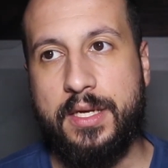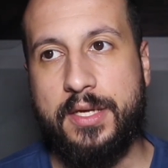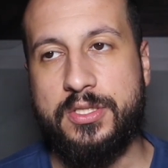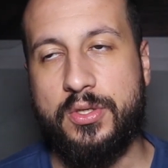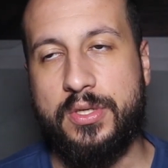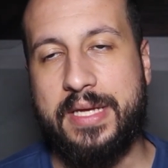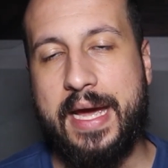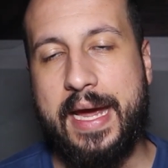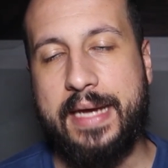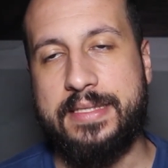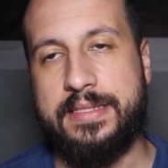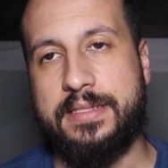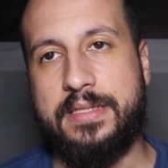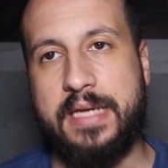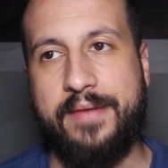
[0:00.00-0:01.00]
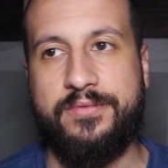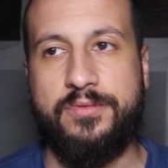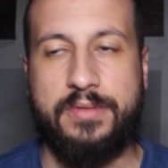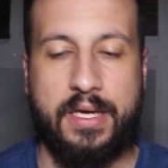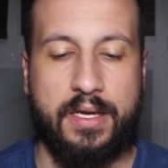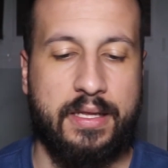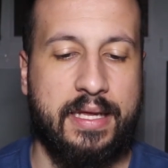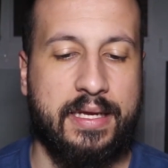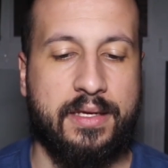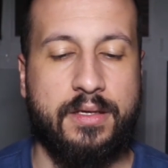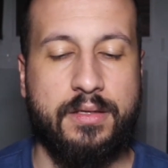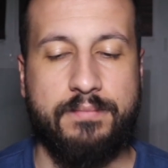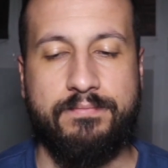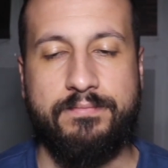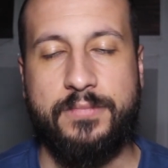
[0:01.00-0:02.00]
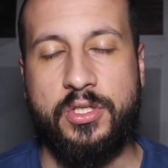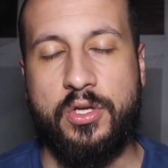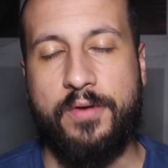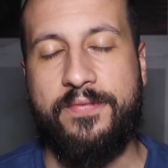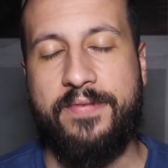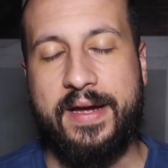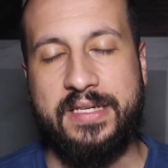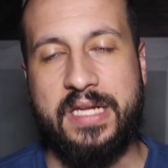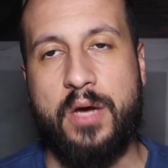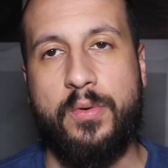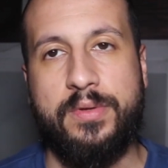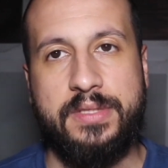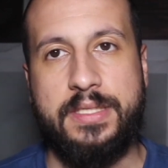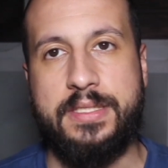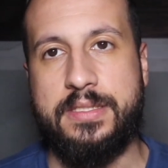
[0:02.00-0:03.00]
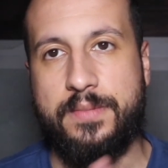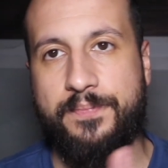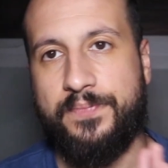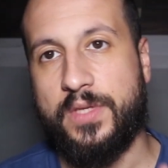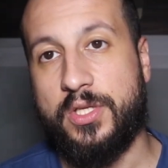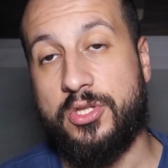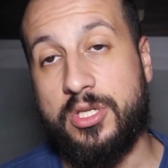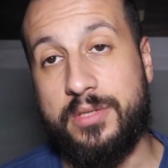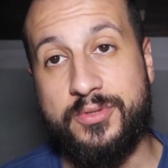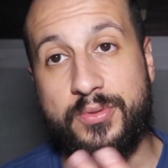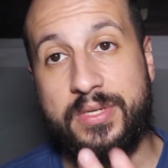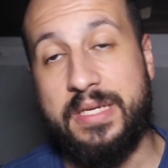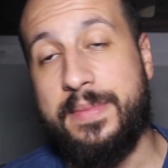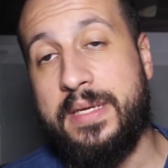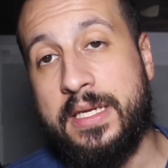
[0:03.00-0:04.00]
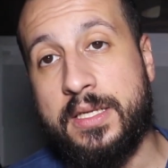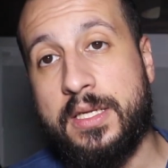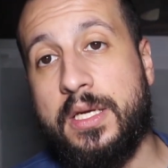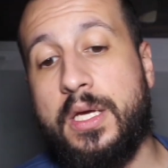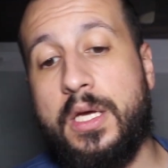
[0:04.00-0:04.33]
So you guys gotta like, you know, find out what these terms really mean